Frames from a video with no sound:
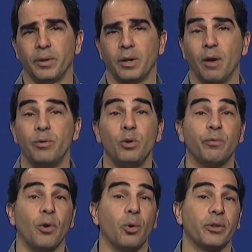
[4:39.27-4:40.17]
a view
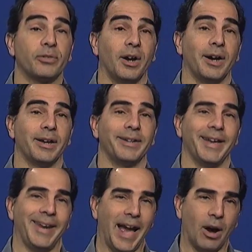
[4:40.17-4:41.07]
focused on
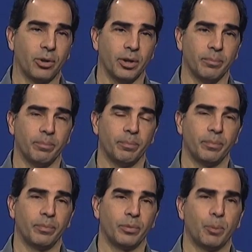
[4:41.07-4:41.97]
an outcome,
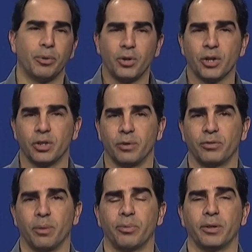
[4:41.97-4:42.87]
the production of
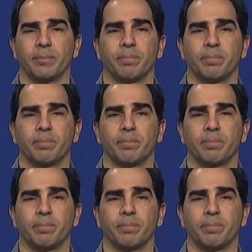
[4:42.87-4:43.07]
something.